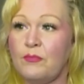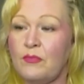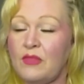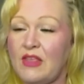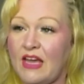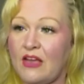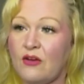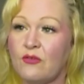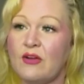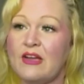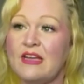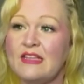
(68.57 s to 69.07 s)

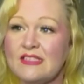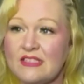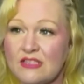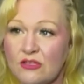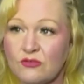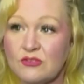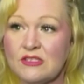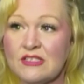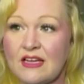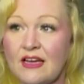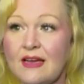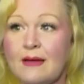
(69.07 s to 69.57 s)
gatorades
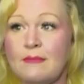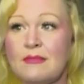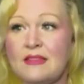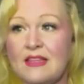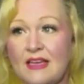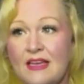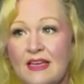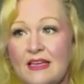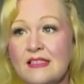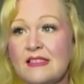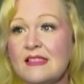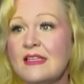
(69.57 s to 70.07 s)
those type
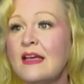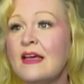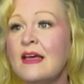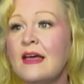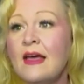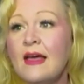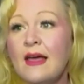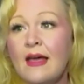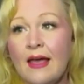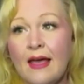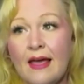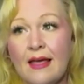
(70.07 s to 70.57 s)
things
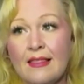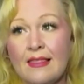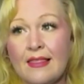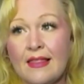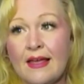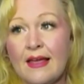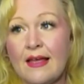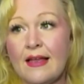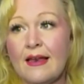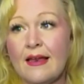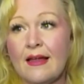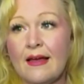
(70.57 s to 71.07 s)
and then